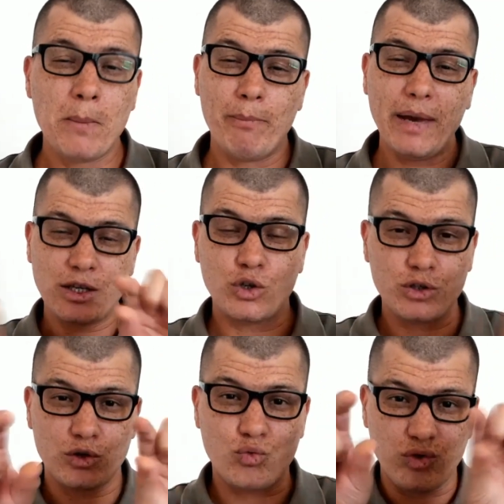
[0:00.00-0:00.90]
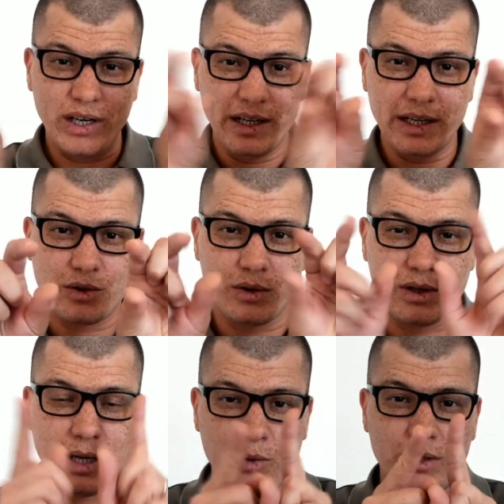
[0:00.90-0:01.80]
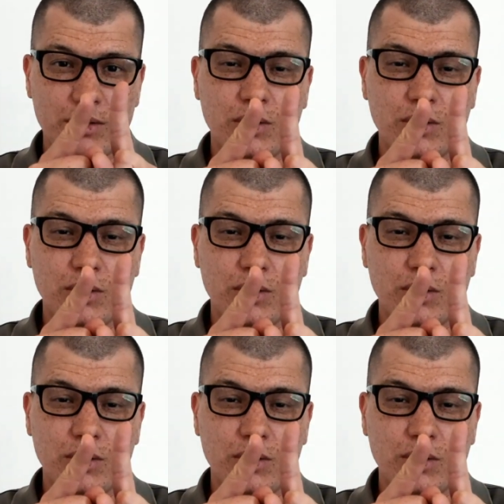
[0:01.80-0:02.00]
make sure it's right next to the camera,